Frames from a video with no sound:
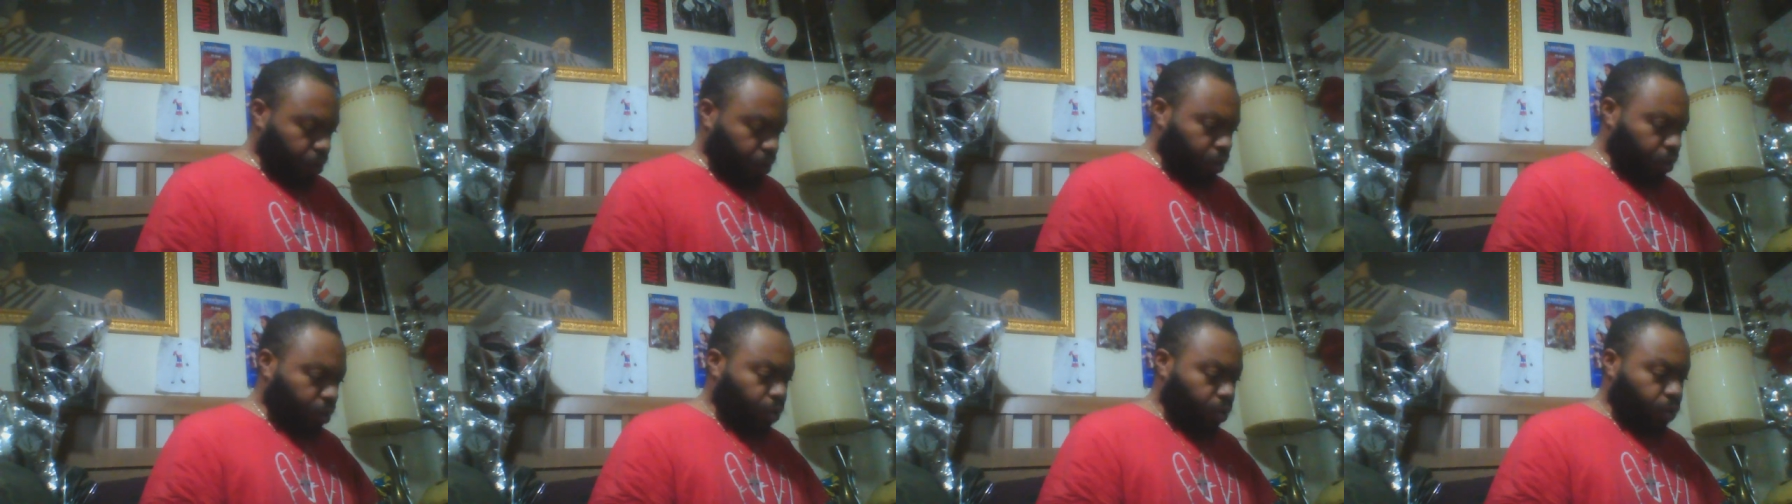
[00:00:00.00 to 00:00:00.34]

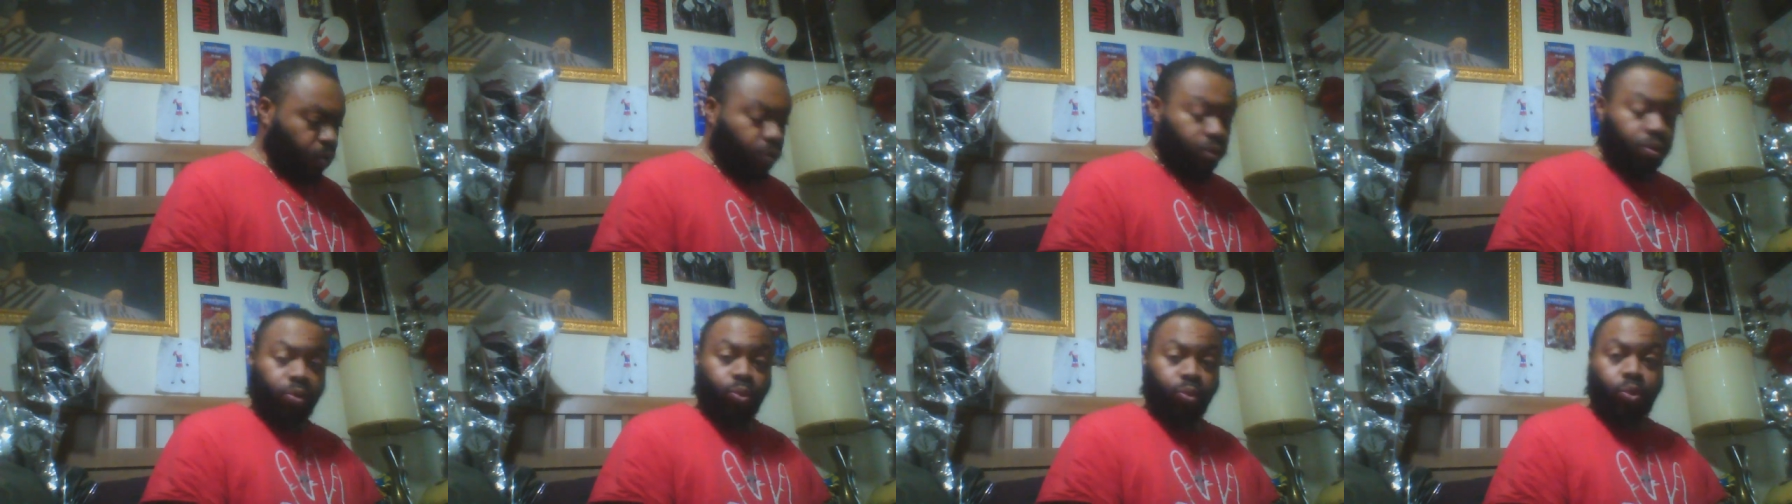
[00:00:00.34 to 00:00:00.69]
So
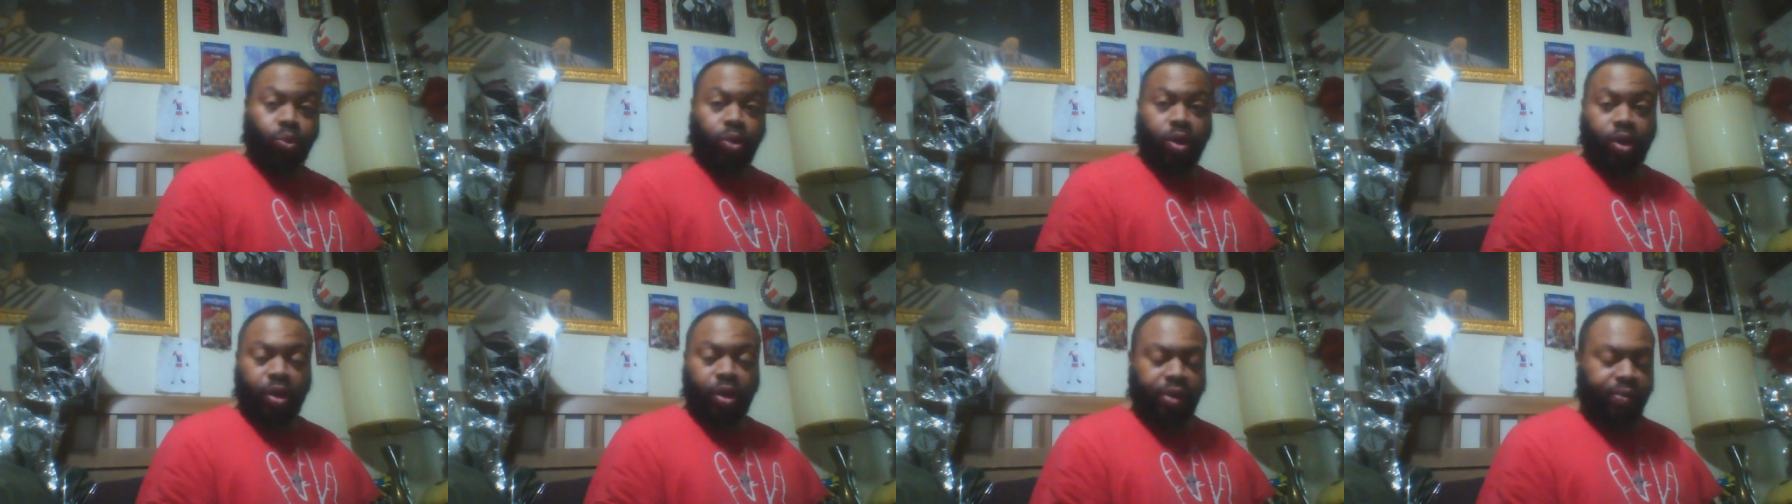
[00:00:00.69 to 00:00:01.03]

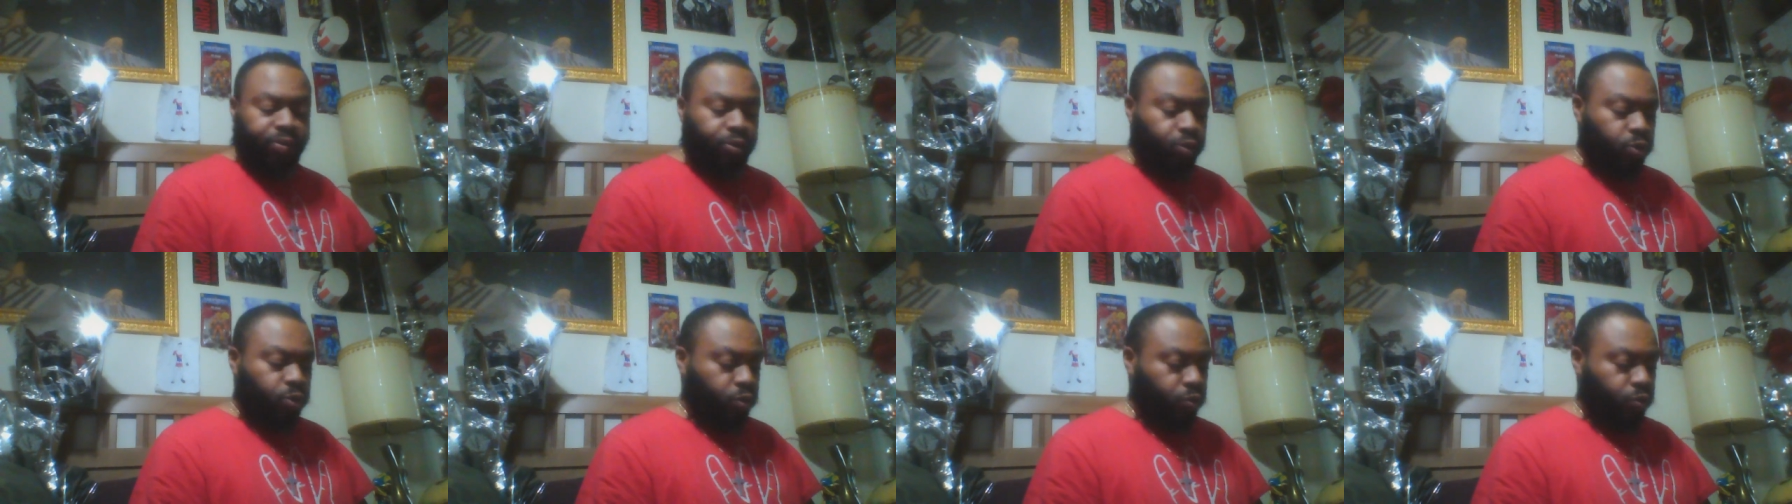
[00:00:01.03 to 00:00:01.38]
what
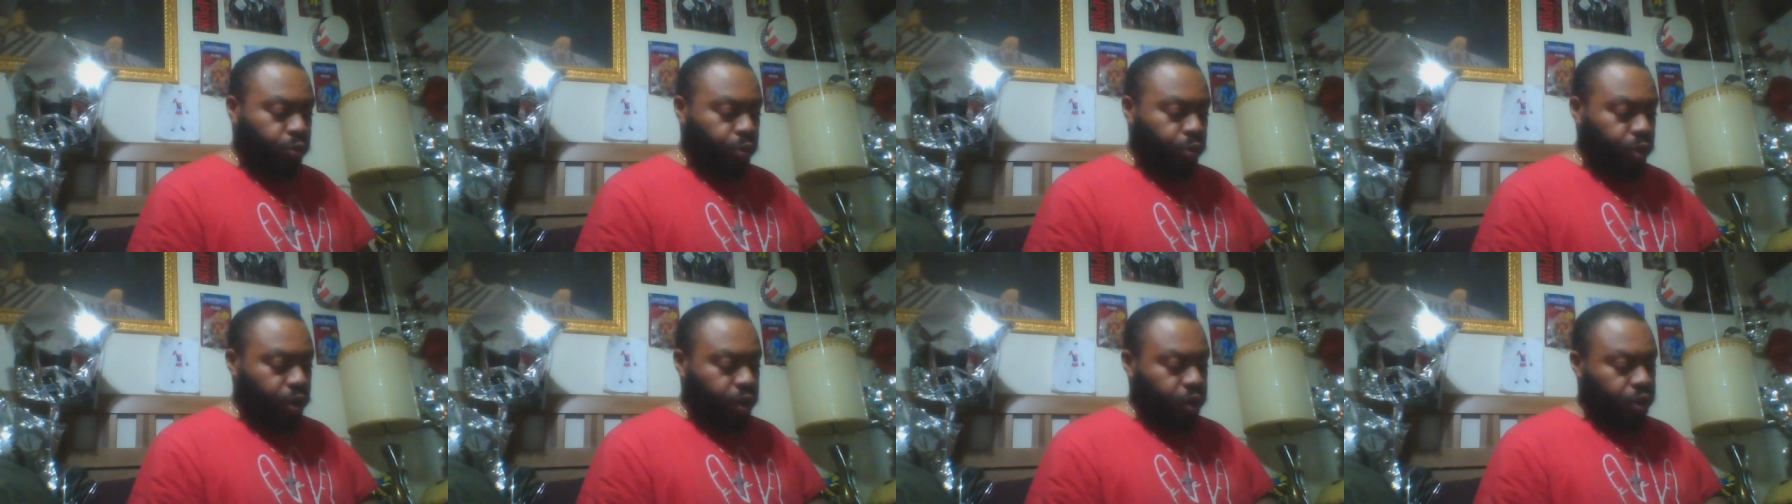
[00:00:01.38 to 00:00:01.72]
levels of
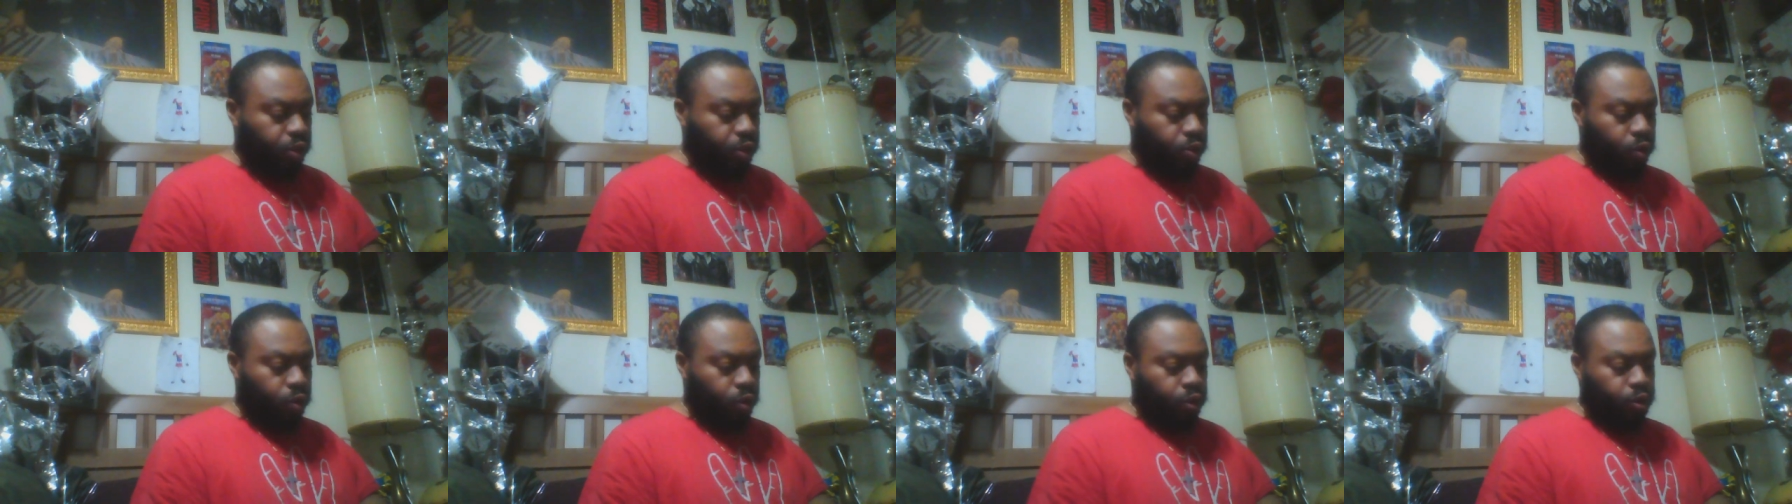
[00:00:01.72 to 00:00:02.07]

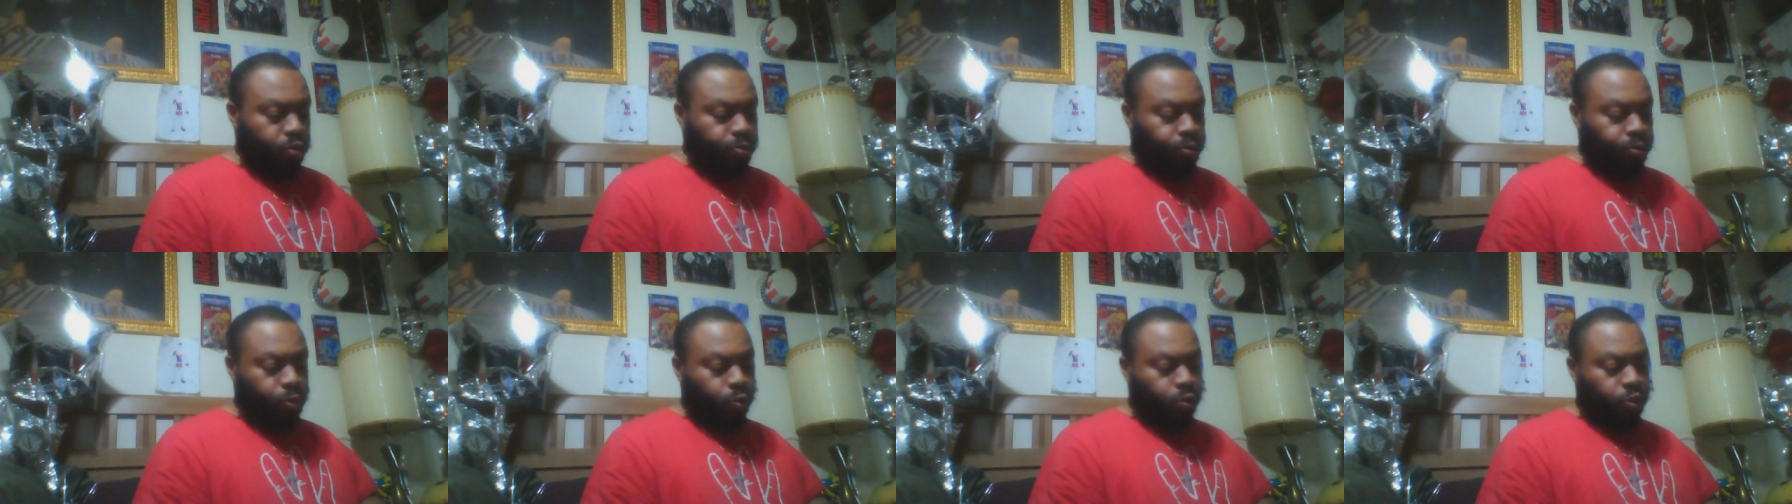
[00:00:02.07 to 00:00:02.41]
greatness are
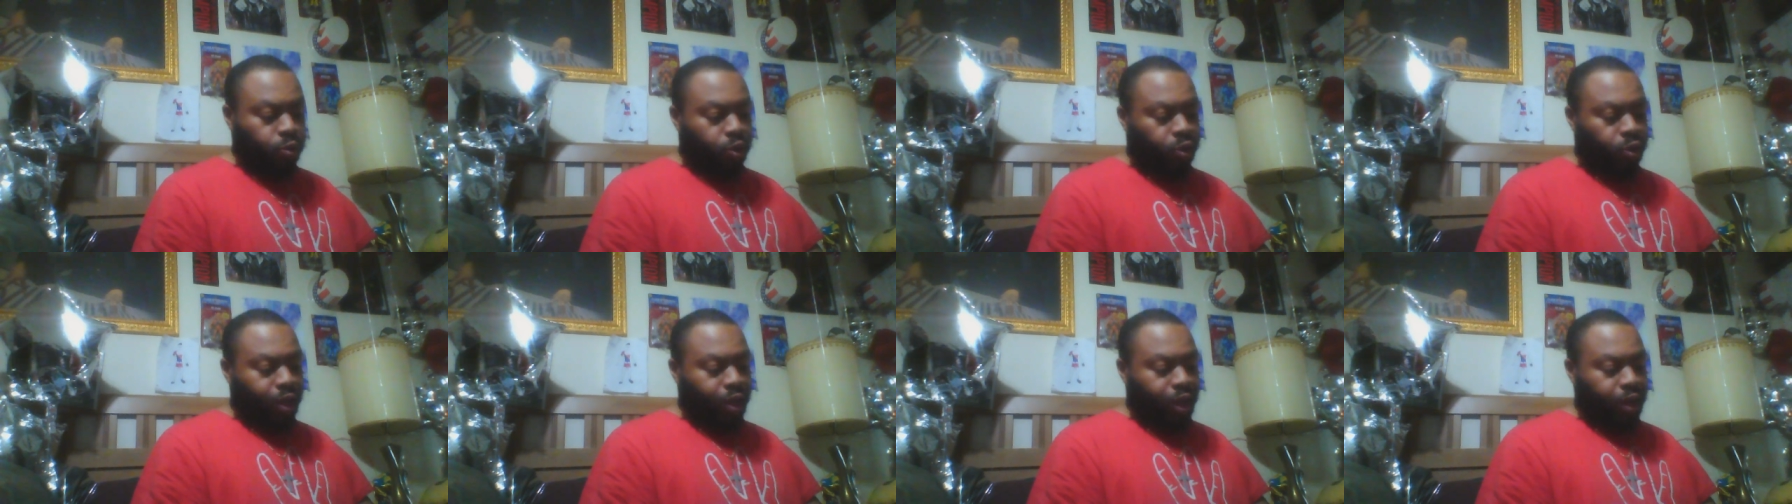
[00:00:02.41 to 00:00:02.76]
you most
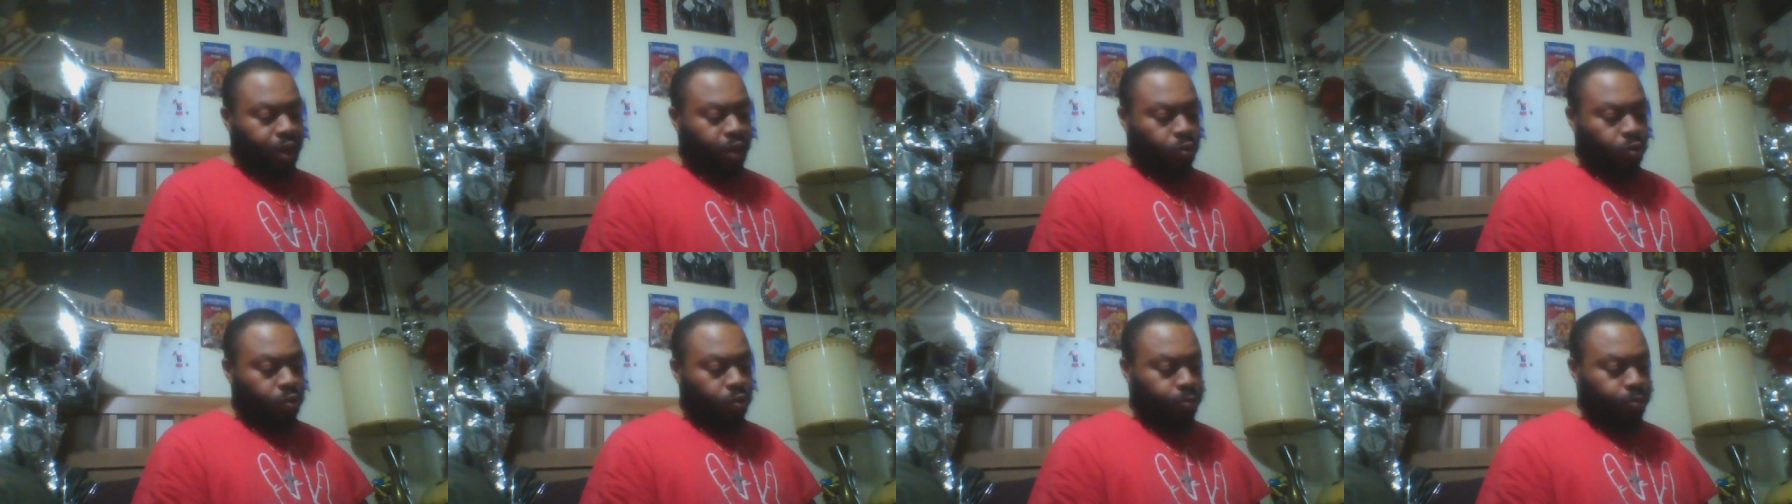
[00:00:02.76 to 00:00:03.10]

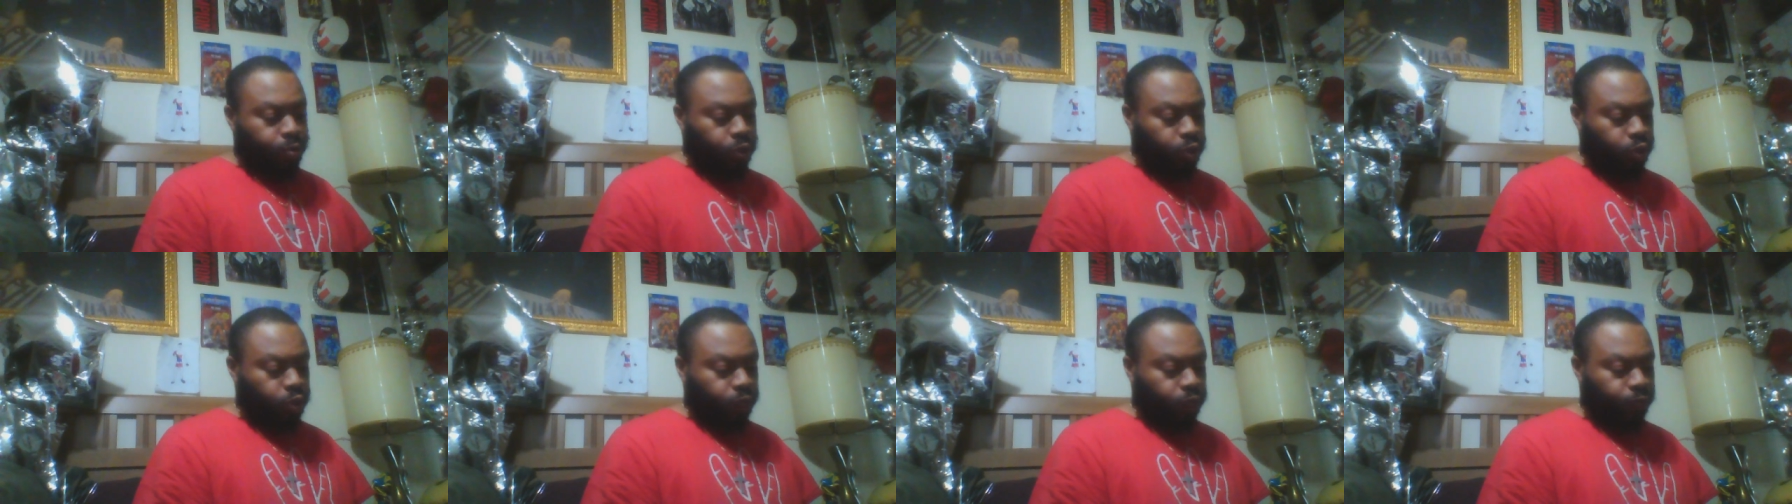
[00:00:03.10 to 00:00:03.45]
excited on
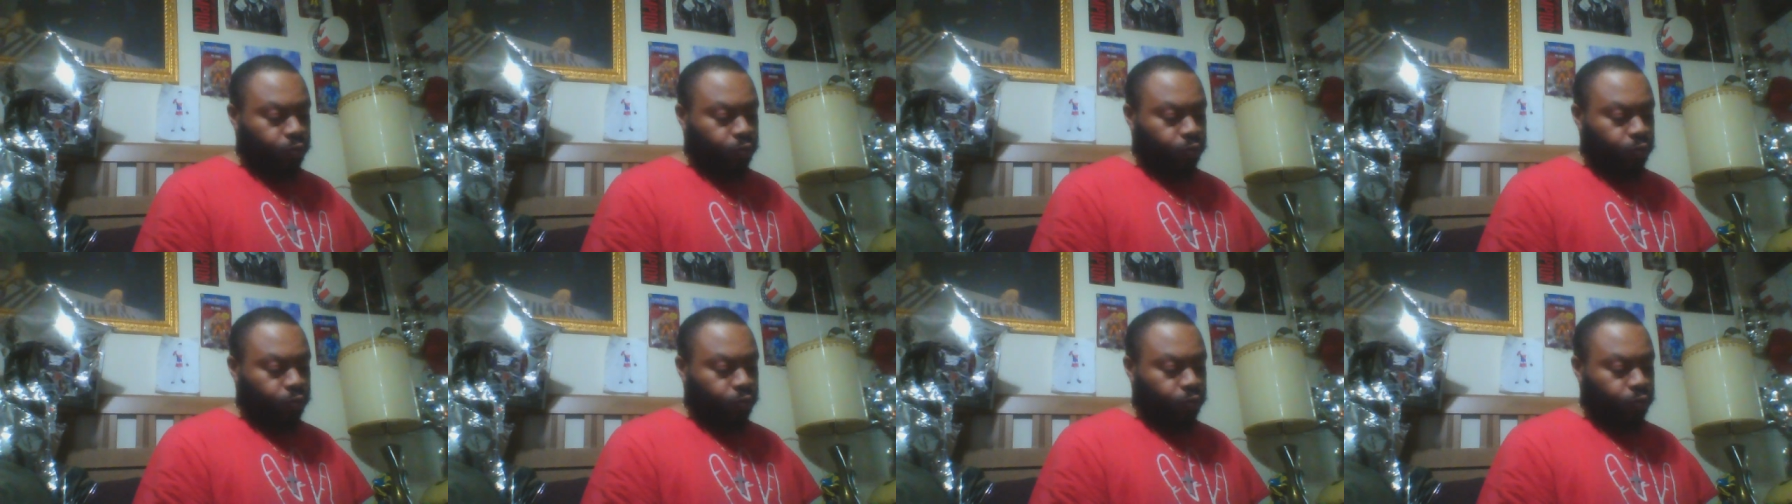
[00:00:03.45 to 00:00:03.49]
pushing